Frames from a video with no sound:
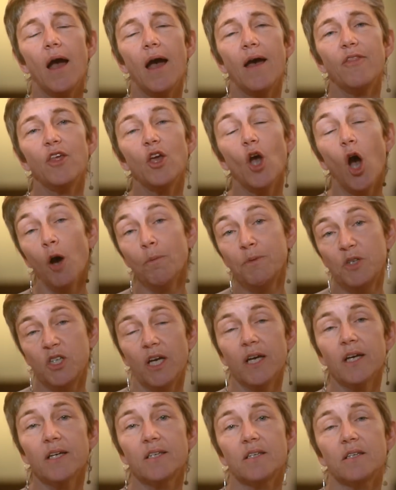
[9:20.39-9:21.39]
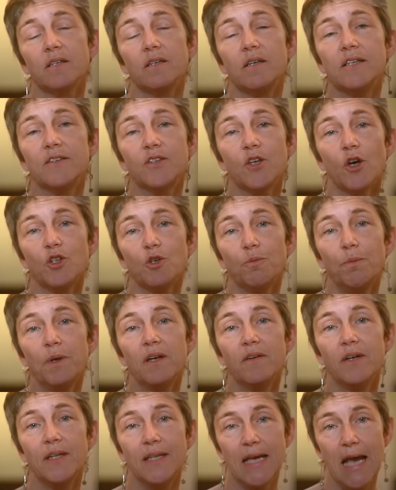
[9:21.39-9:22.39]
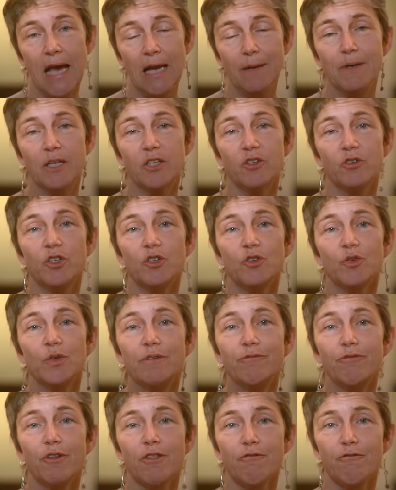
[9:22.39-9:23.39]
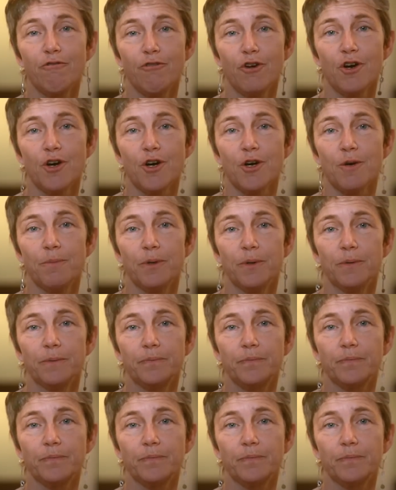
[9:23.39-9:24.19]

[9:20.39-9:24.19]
and the object is going to appear in the elementary tree for the verb.